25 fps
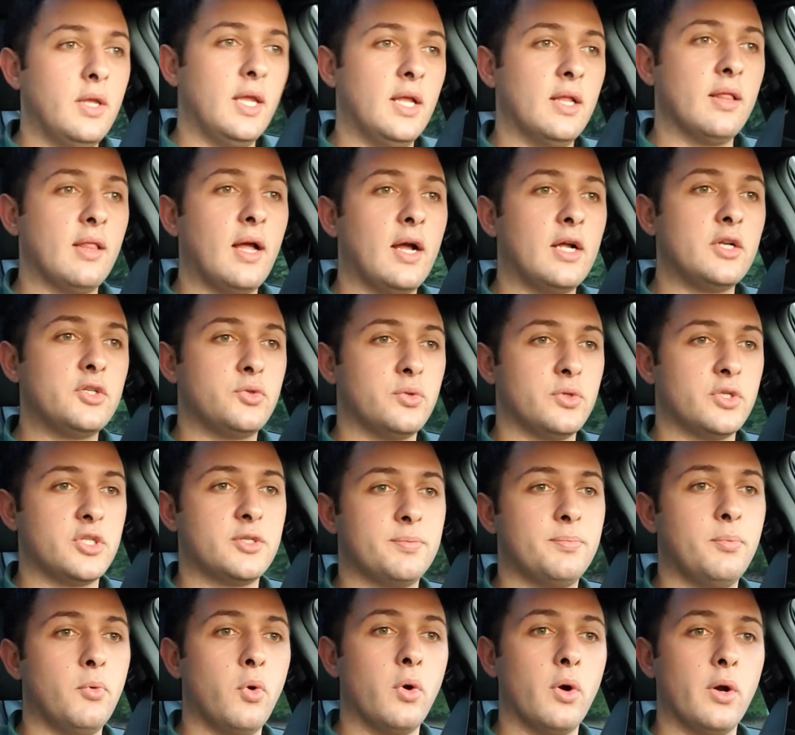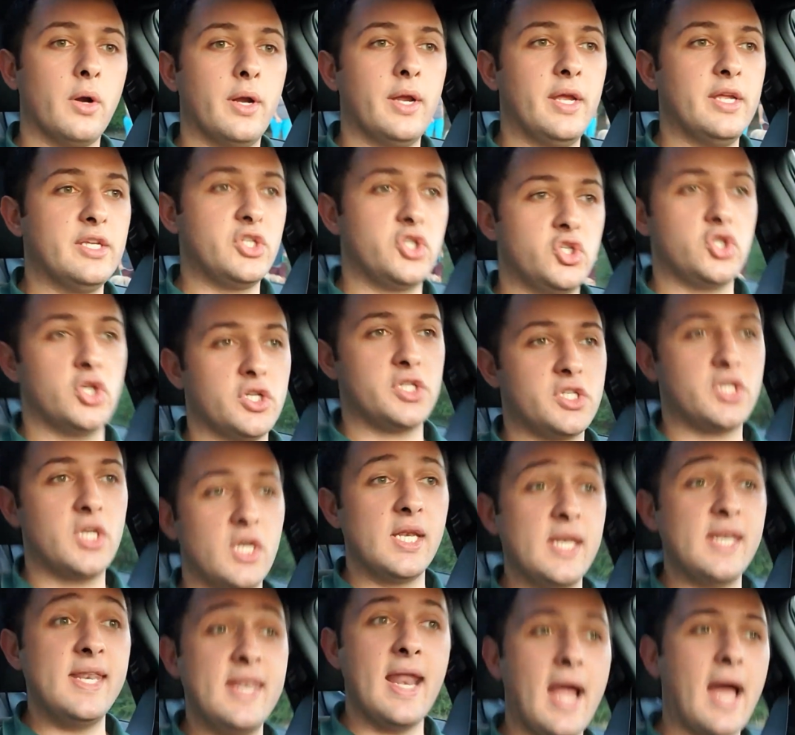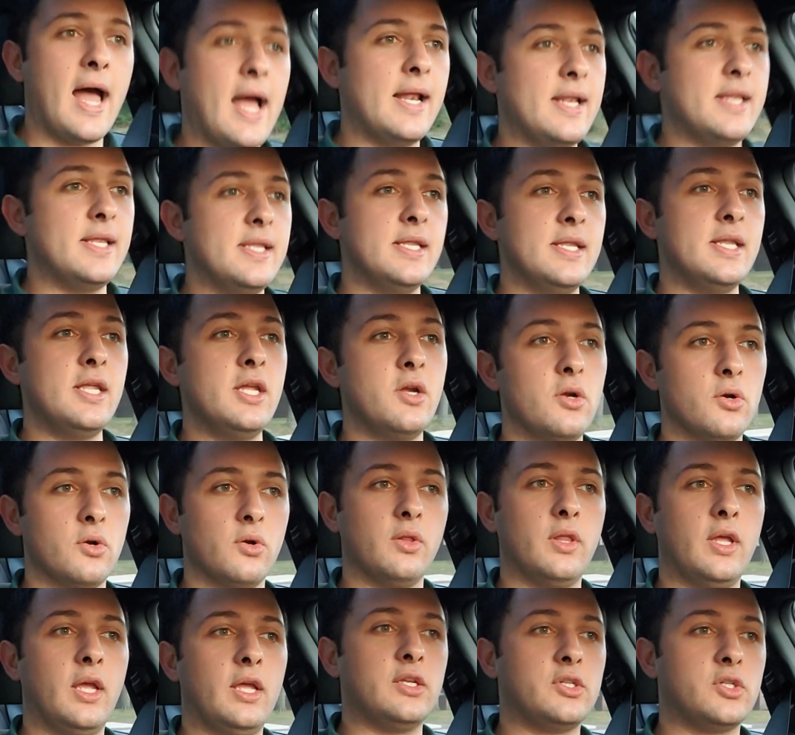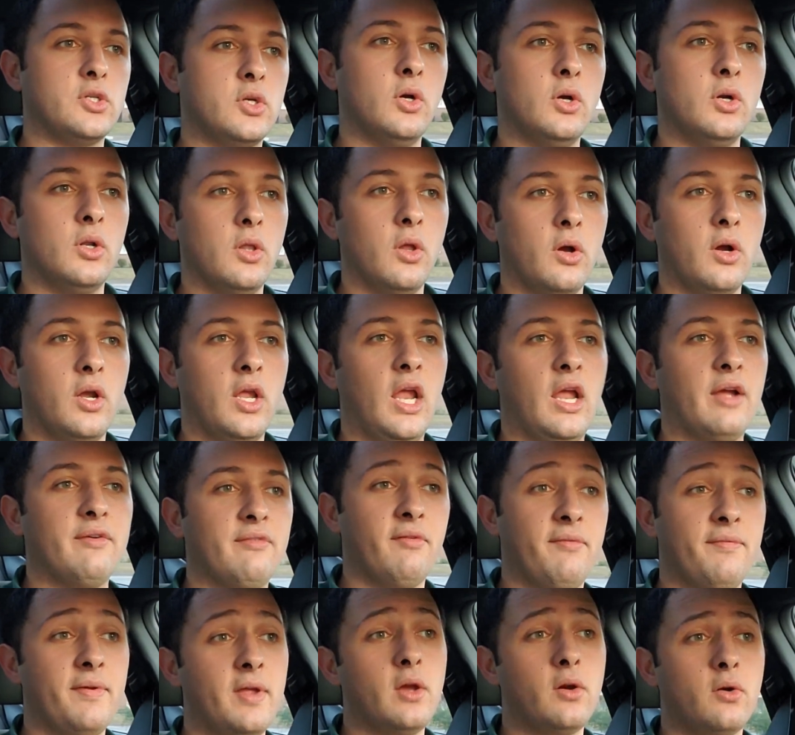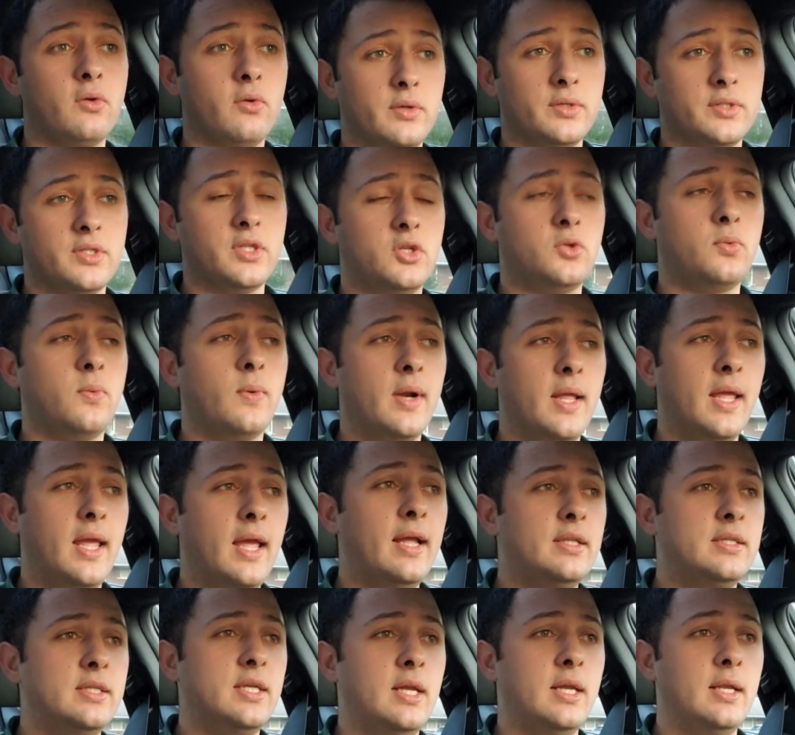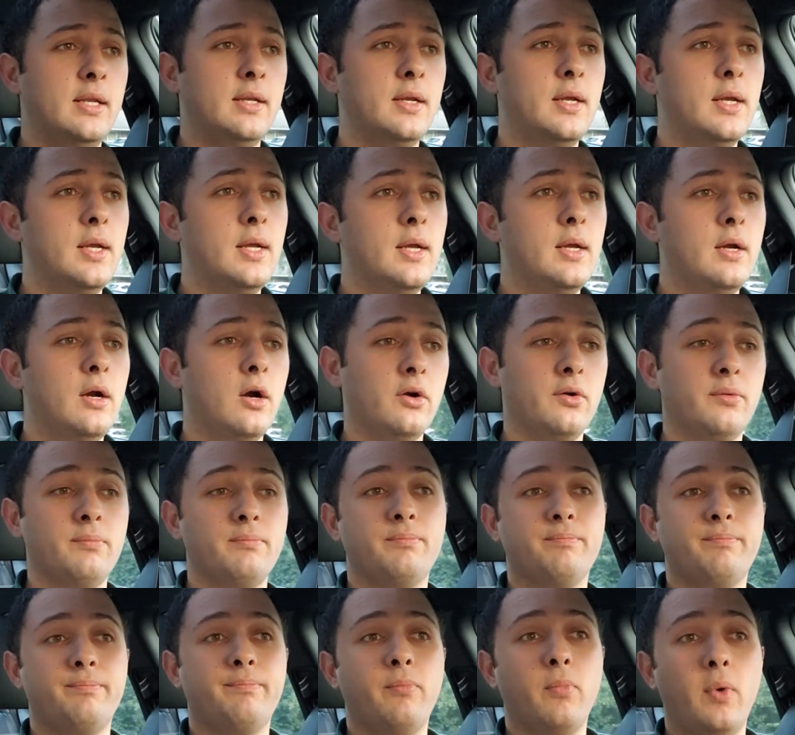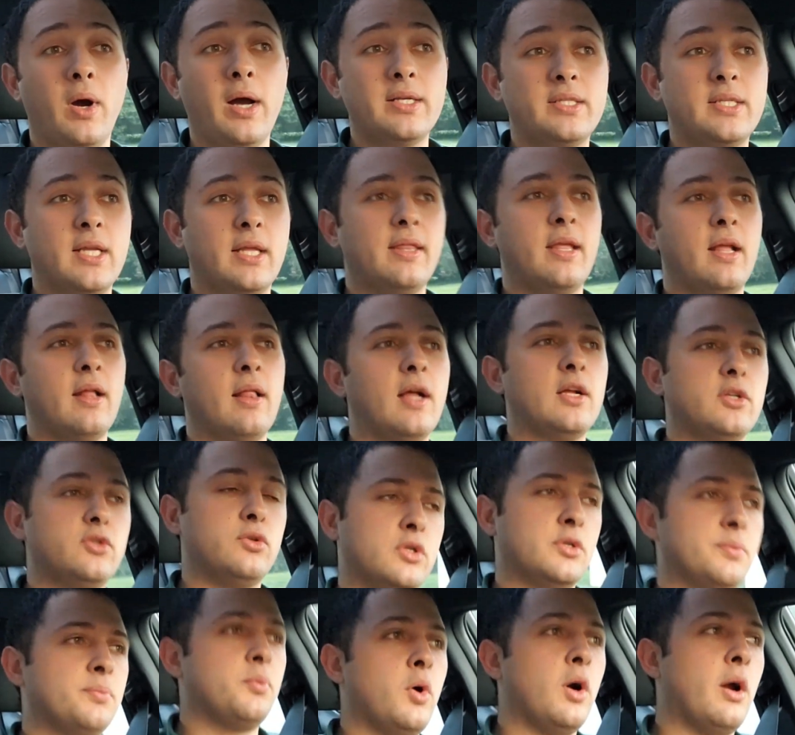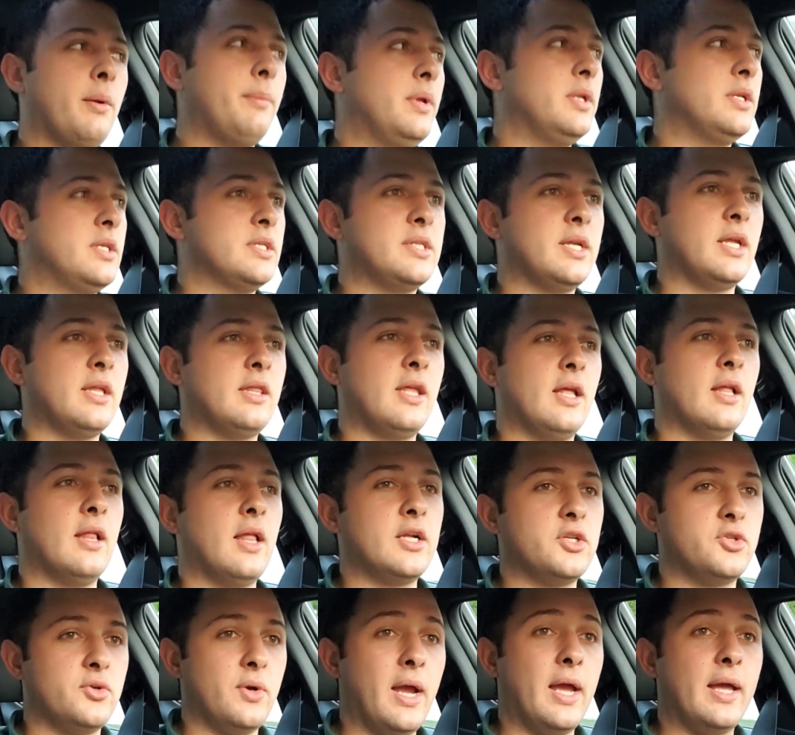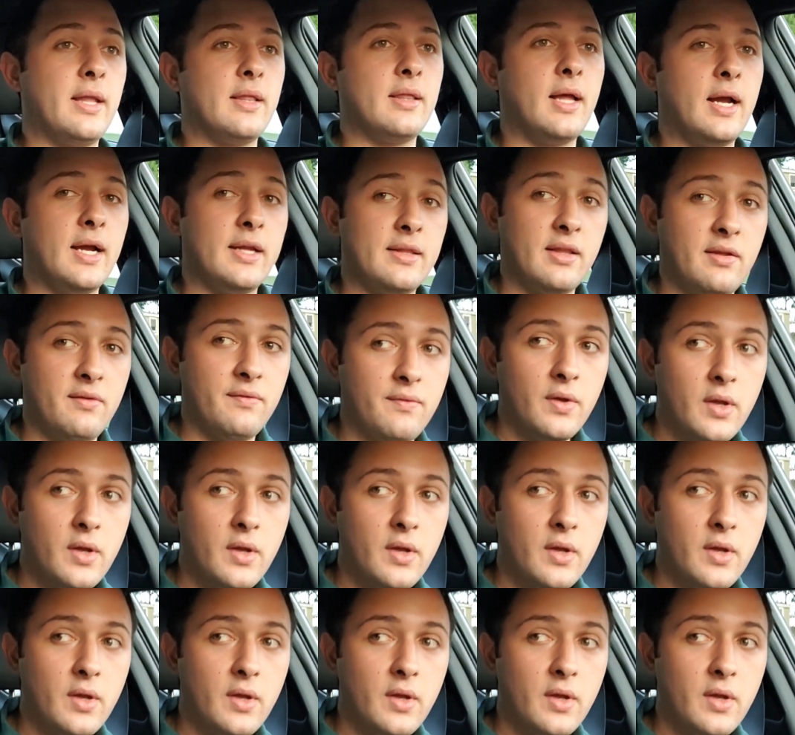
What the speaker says: Elantra Sport is just not nearly as good looking of a vehicle as the 2018. Or when I say the Elantra Sport, I mean to say the Elantra N-Line.